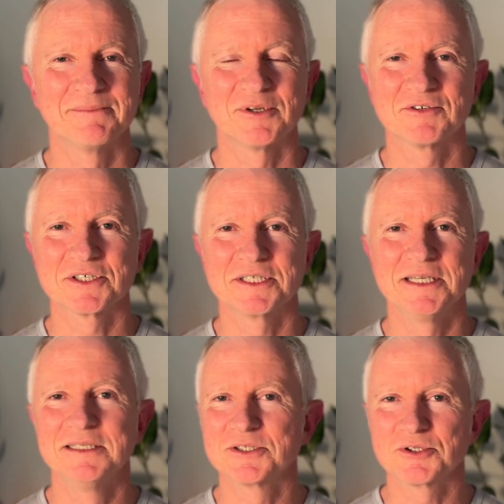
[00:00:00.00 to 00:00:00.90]
but I've just
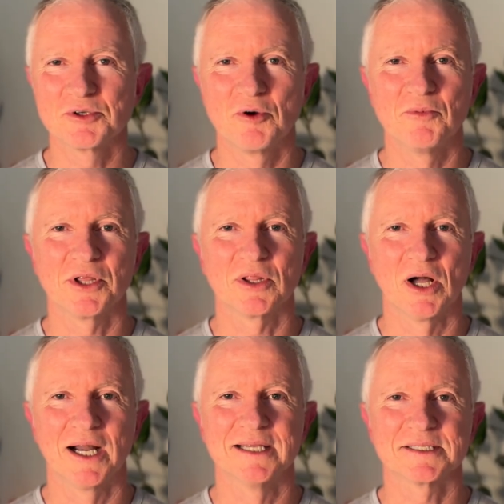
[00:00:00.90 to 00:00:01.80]
seen so many
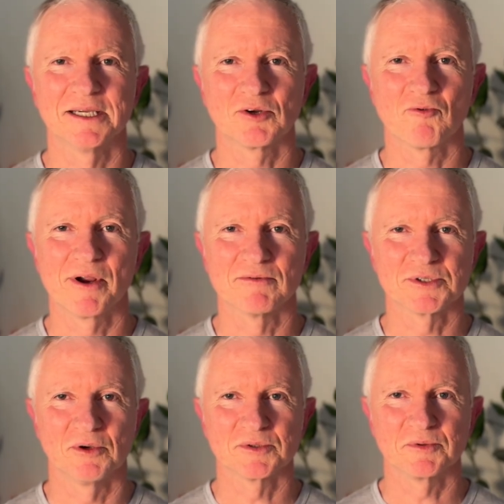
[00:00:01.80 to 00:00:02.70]
clients get great
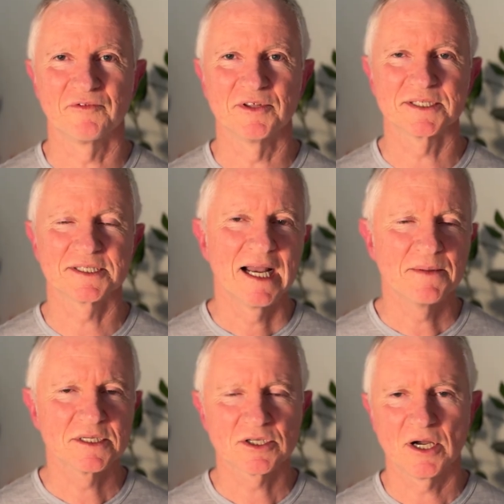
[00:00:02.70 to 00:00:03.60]
results with this. And
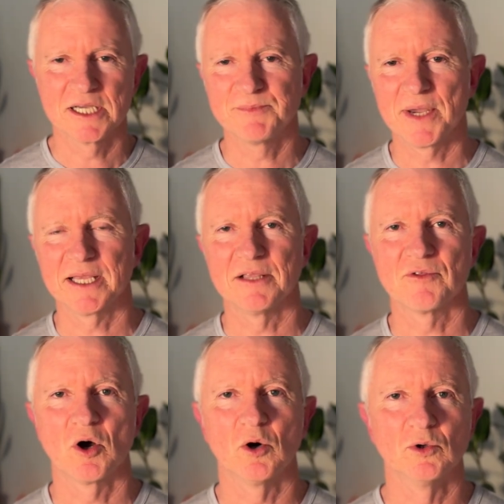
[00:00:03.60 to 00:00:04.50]
this ties back into the
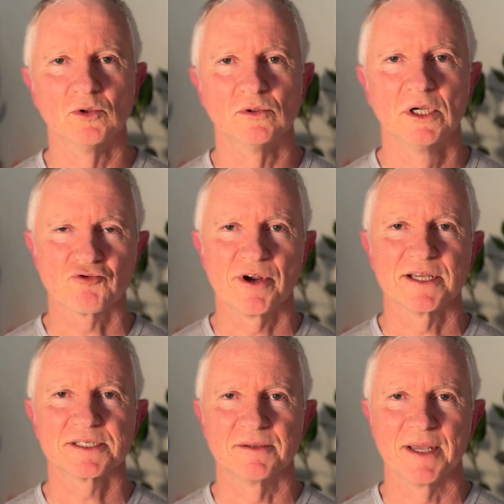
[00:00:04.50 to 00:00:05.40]
whole
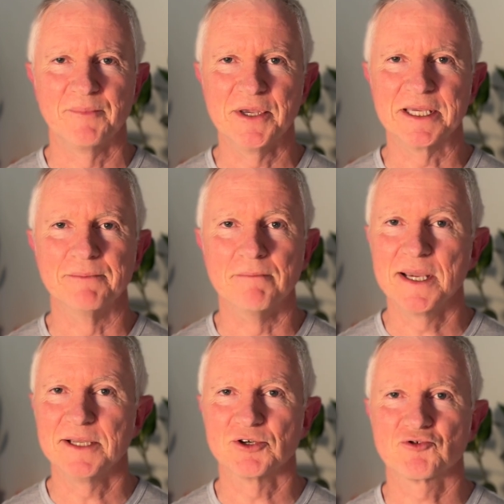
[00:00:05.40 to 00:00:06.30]
stress being a
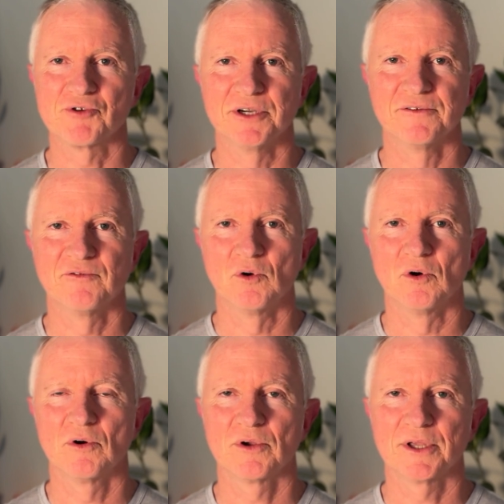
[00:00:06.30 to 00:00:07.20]
major trigger
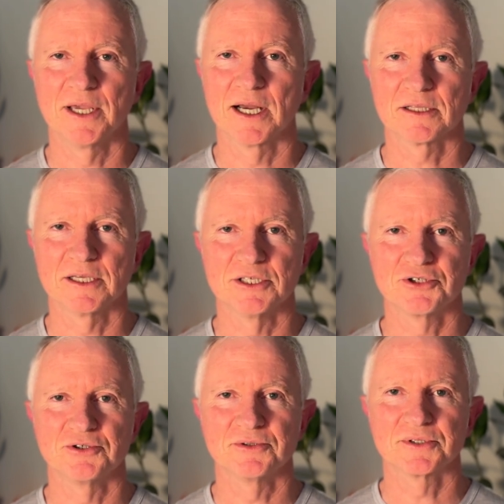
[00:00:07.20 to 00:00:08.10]
for gut
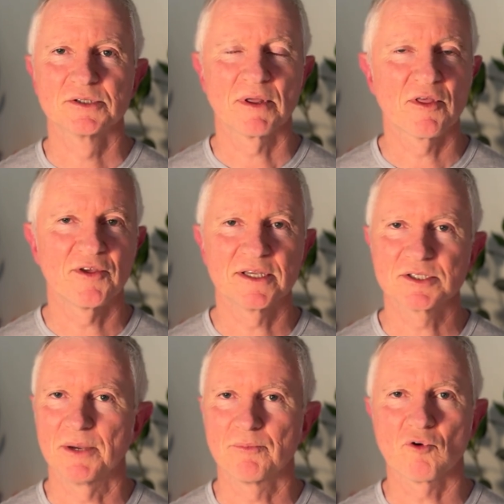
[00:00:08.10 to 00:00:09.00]
issues. So other things
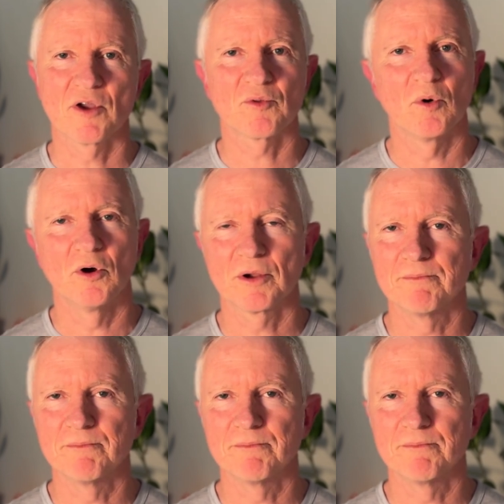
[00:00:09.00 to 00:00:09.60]
like breath work,